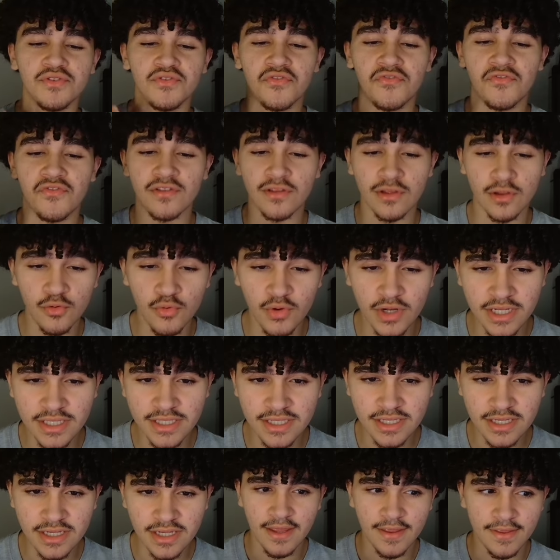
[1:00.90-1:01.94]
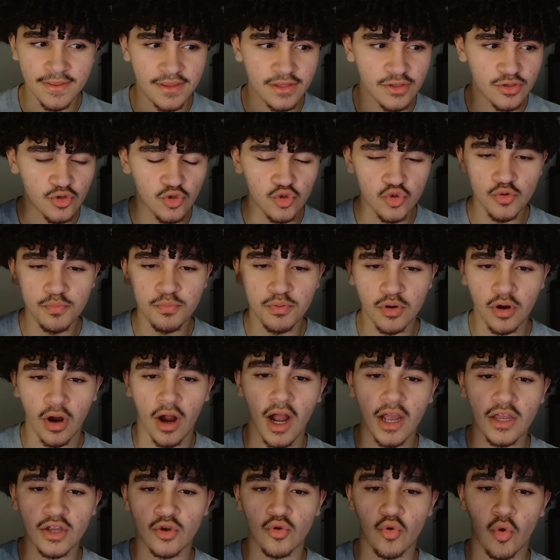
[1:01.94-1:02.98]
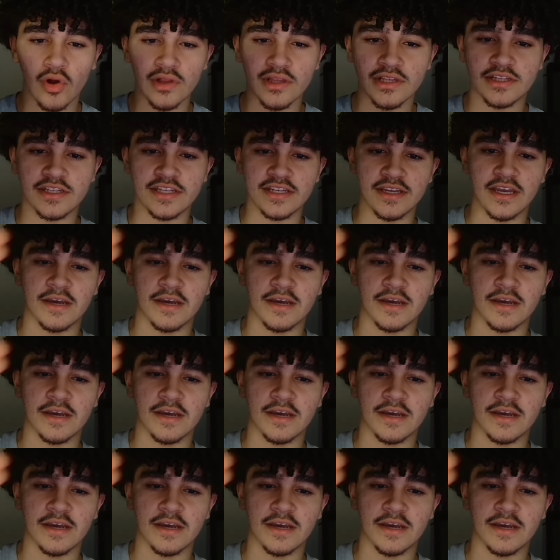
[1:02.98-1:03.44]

fluid than super high quality,